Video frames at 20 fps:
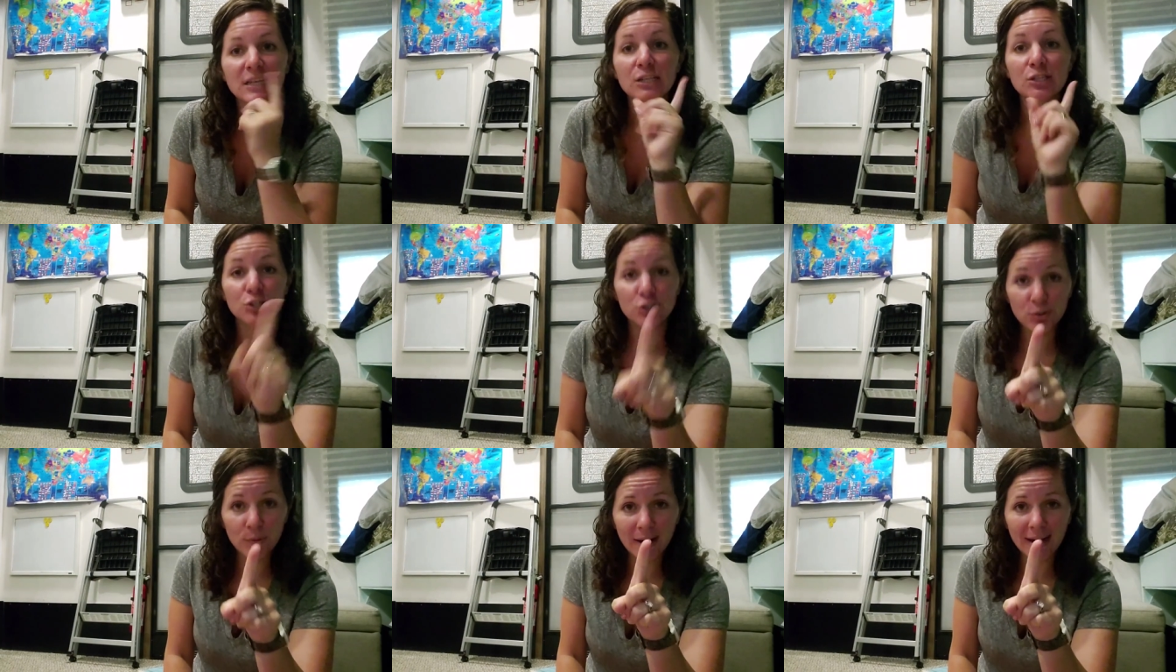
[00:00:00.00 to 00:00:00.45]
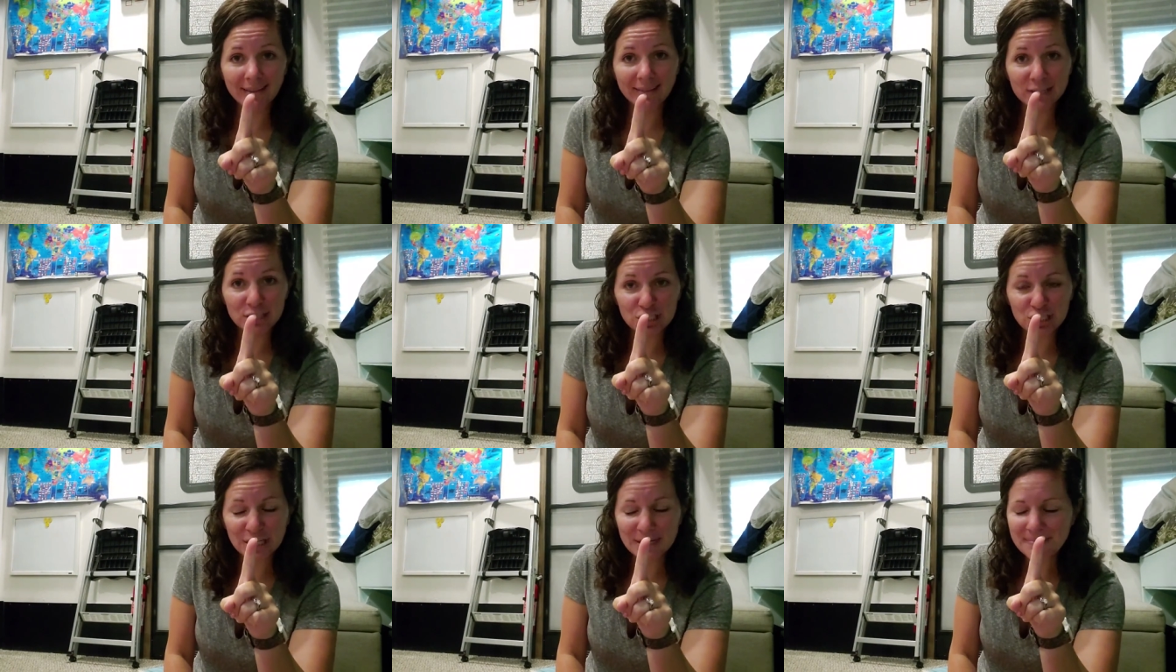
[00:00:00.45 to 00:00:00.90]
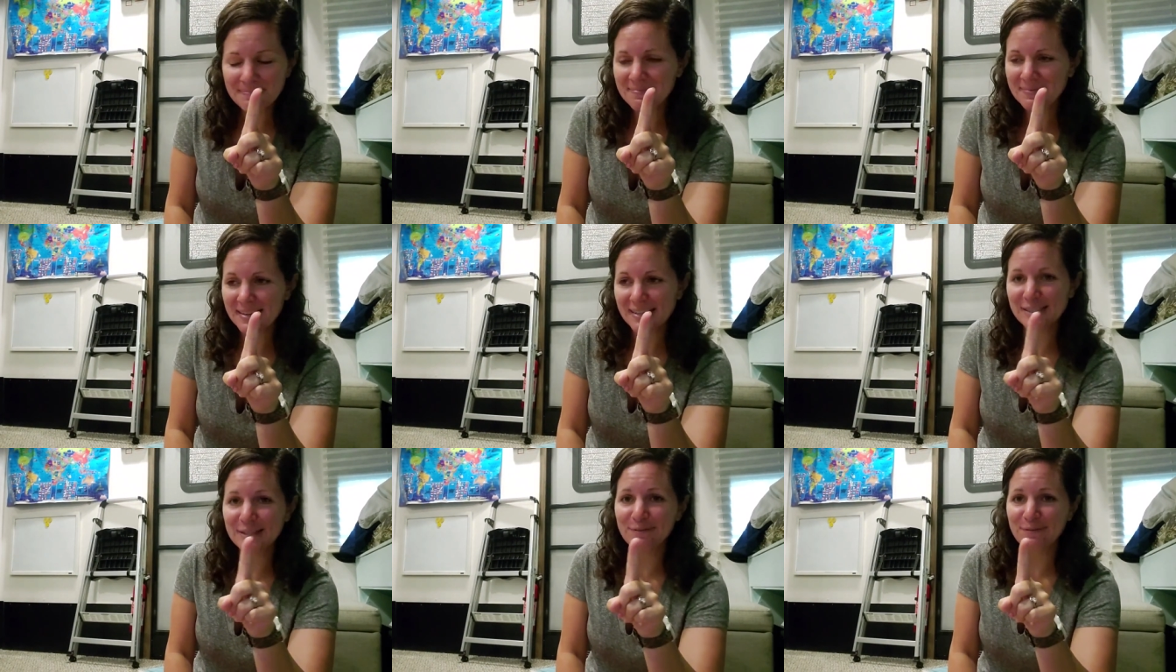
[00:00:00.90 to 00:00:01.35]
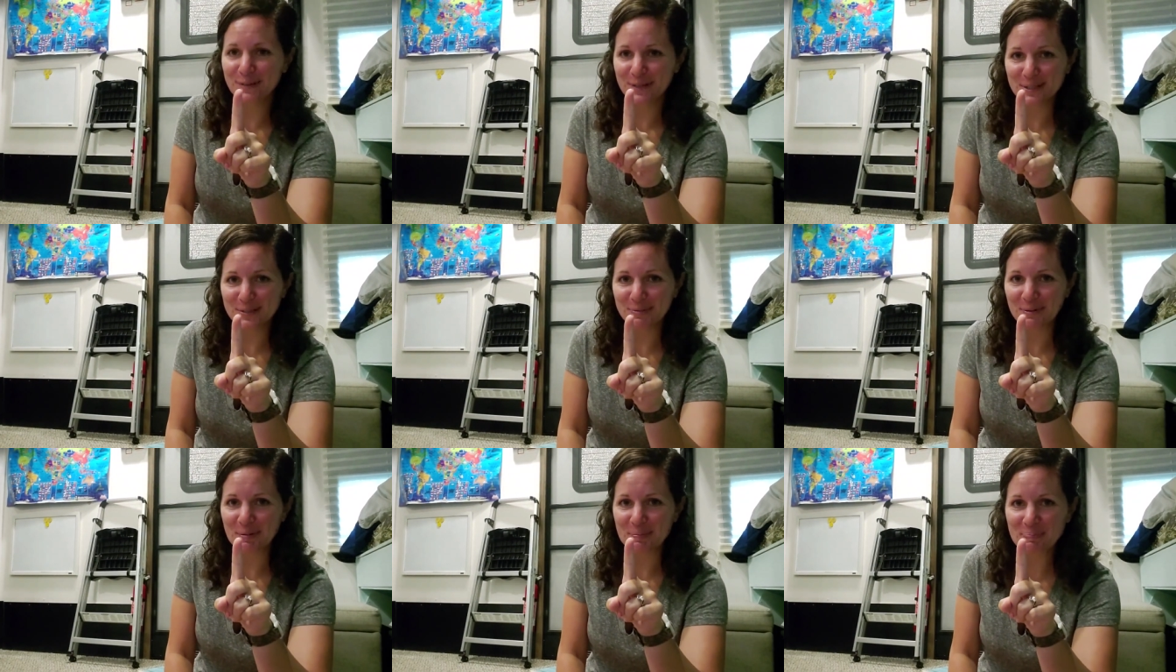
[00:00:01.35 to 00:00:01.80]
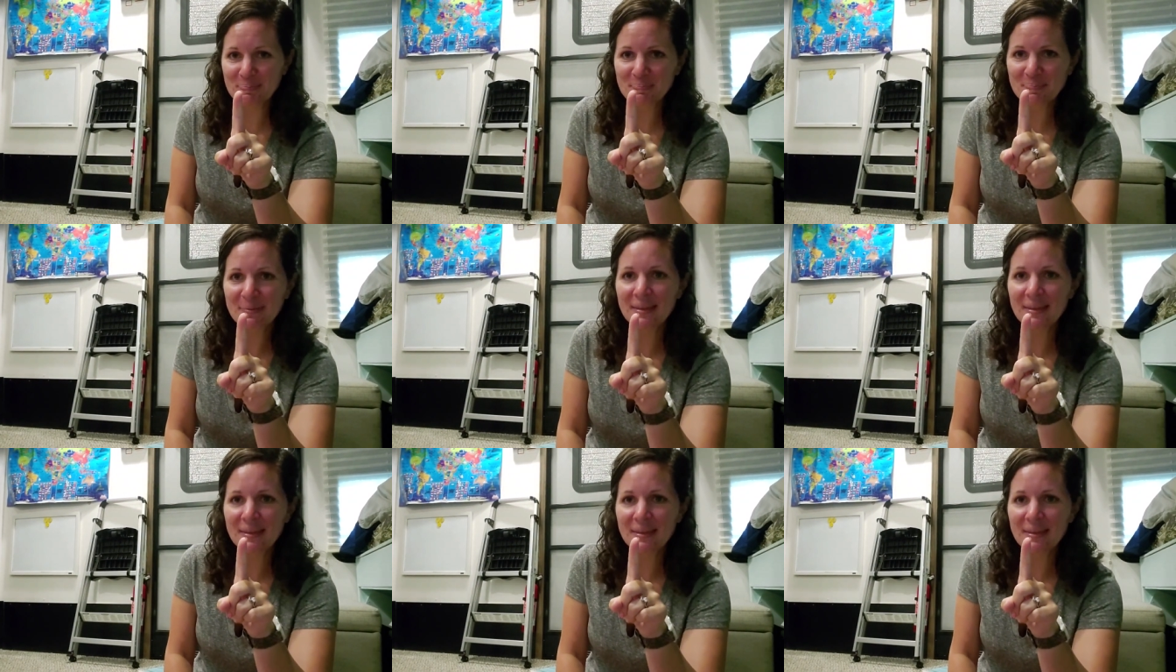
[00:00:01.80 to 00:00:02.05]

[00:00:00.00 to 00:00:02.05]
zoology is the first one.